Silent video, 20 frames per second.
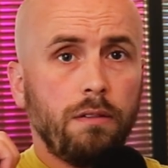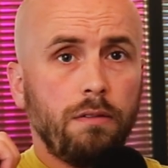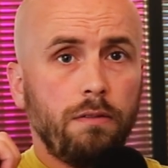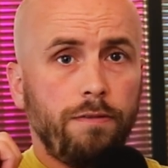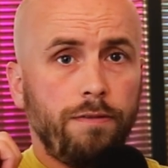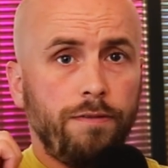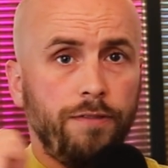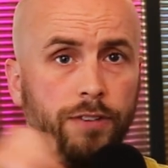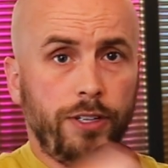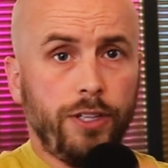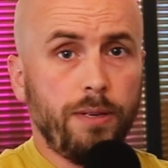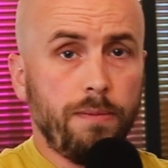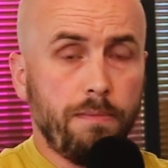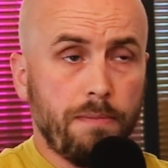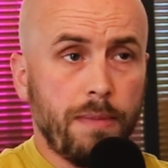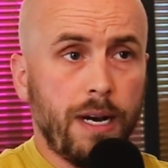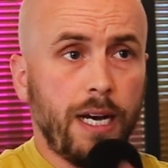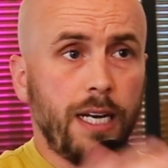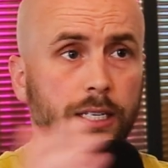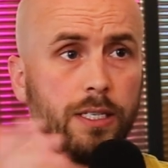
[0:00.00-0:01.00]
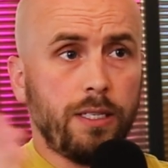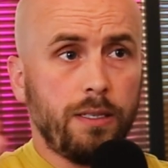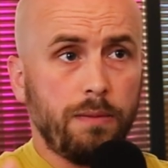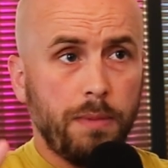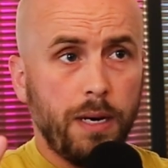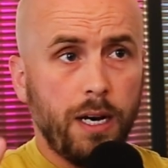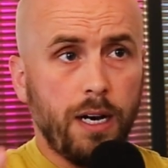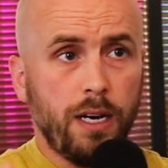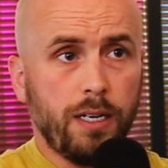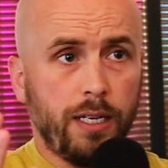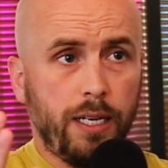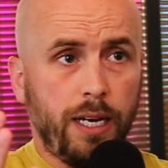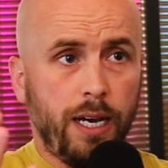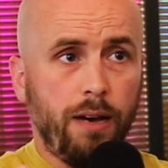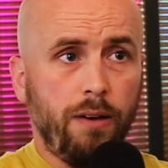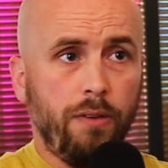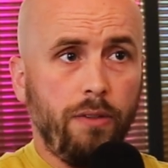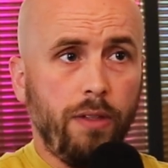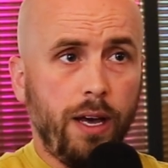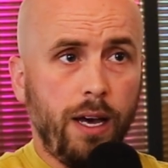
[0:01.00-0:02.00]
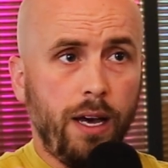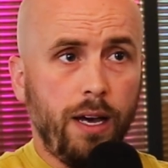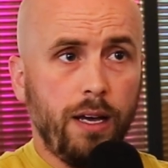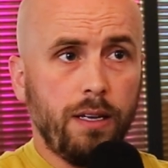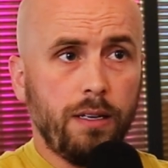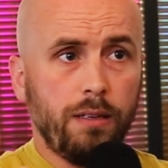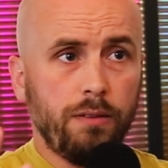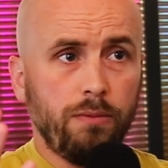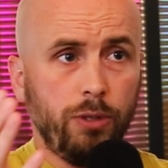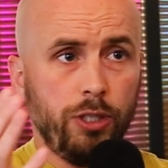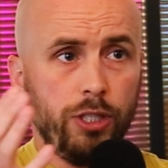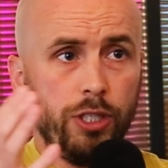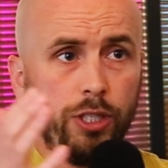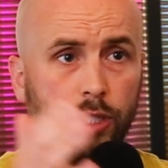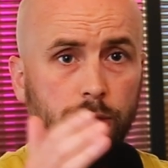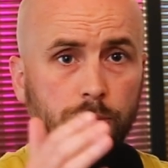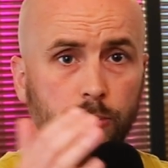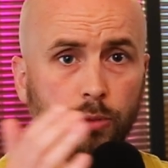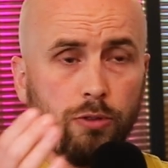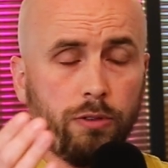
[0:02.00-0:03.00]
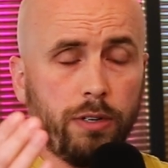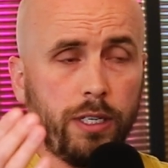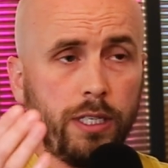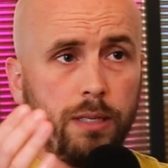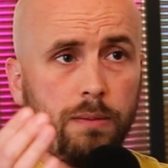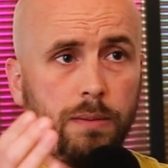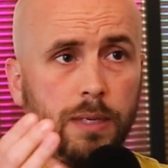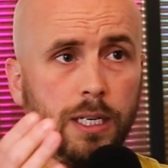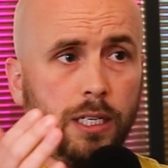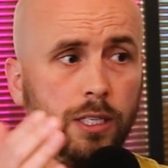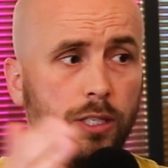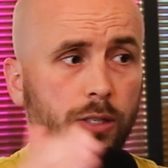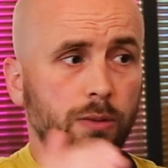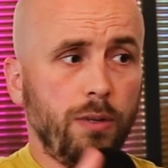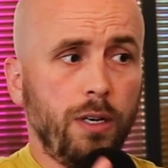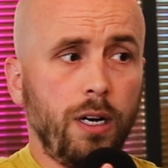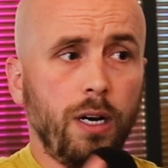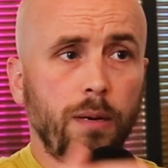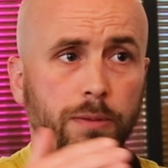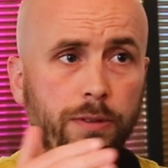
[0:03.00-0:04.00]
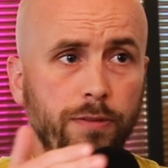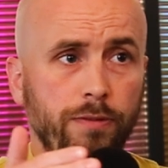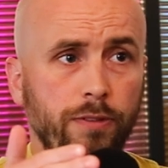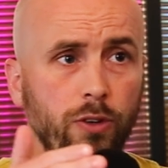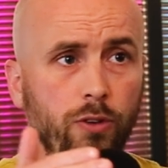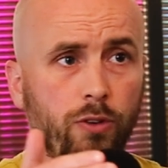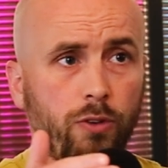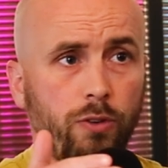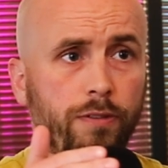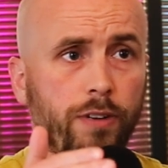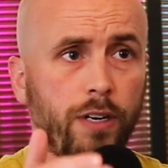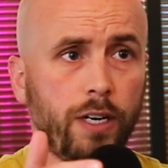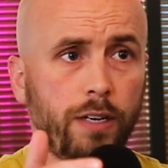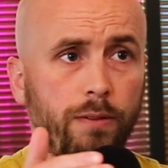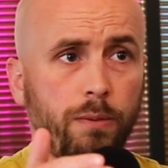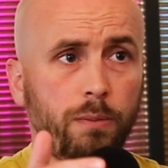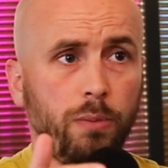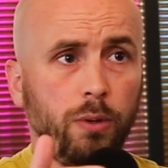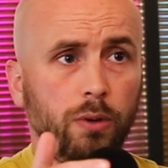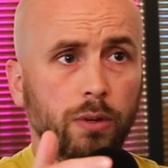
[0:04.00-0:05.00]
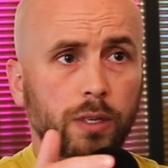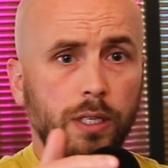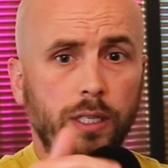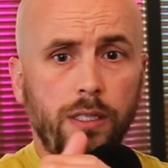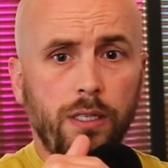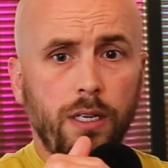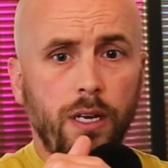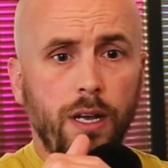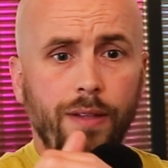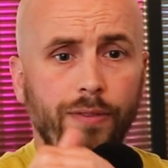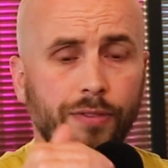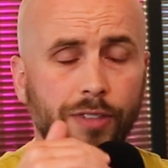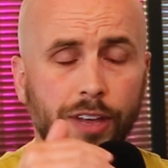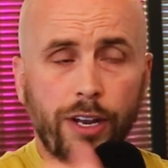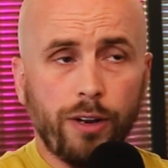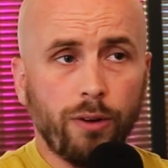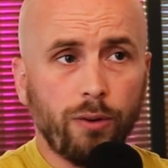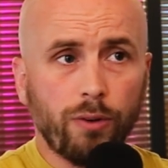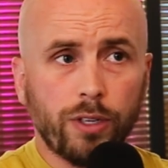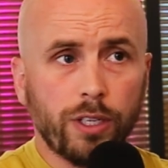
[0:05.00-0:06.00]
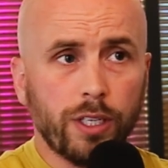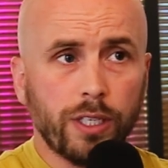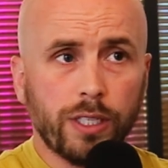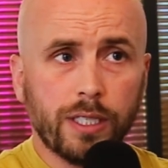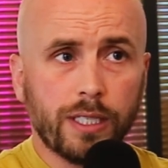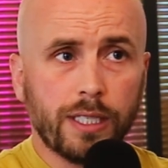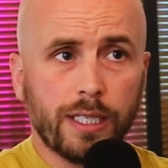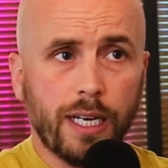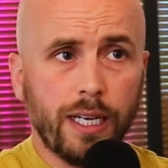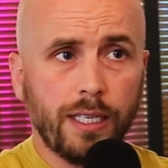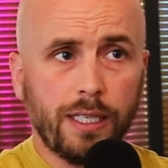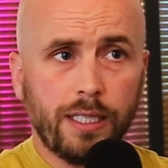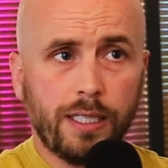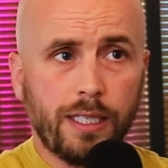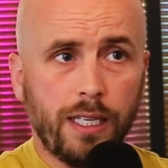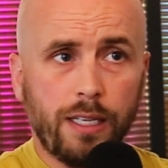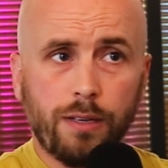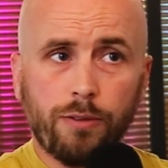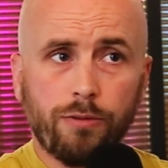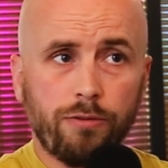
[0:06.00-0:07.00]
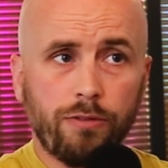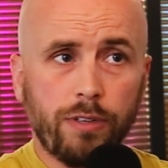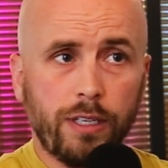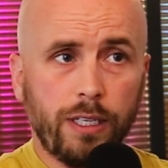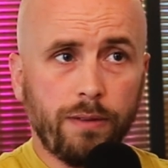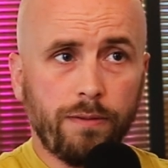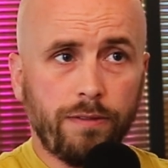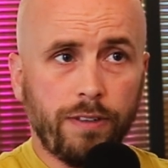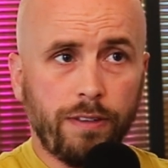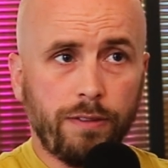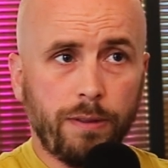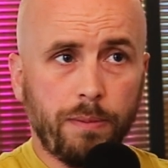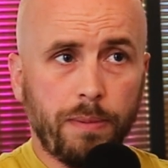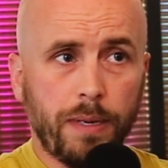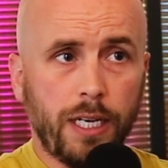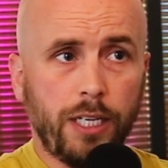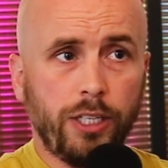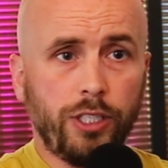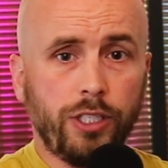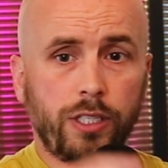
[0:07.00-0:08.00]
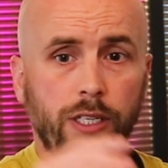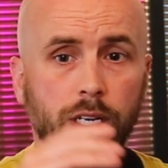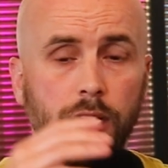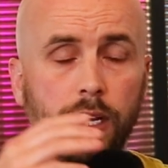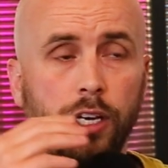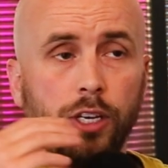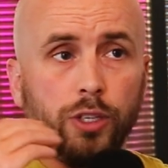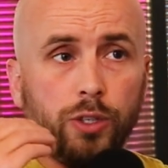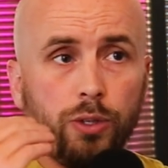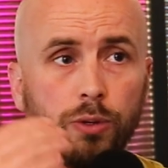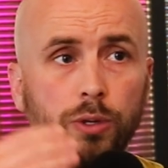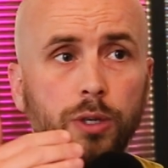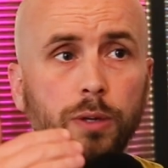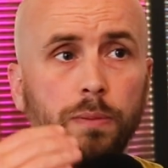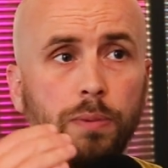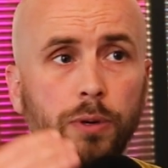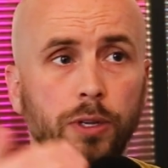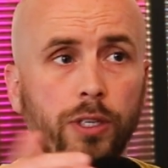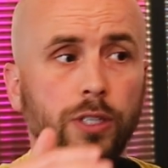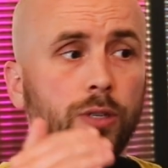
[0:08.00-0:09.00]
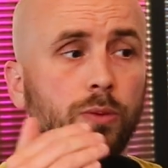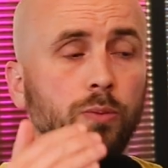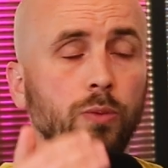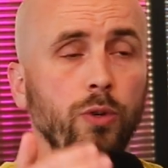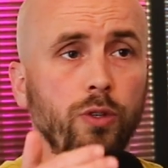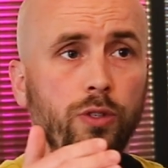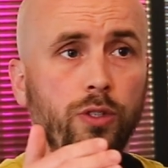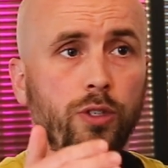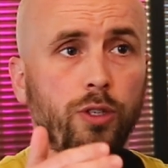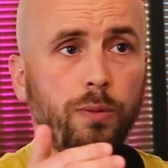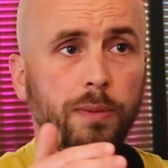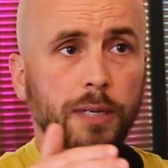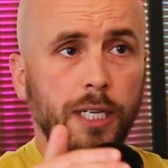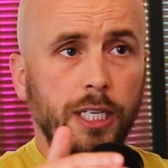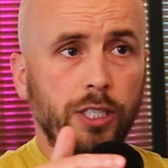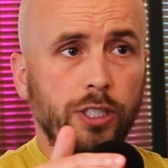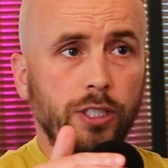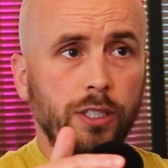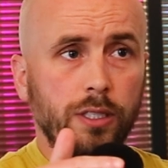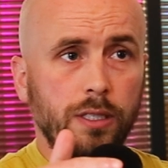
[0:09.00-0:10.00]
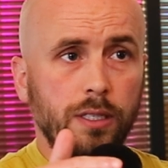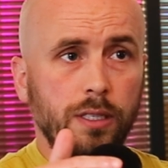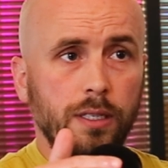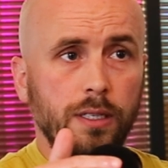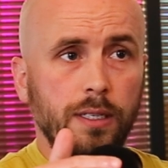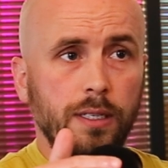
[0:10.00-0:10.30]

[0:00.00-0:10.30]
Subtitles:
For the mass market out there, which is smaller SMEs who are up to 4 or 5 employees, they're not going to understand and sit there and read on 50 pages. You could put this on 1 or 2 pages.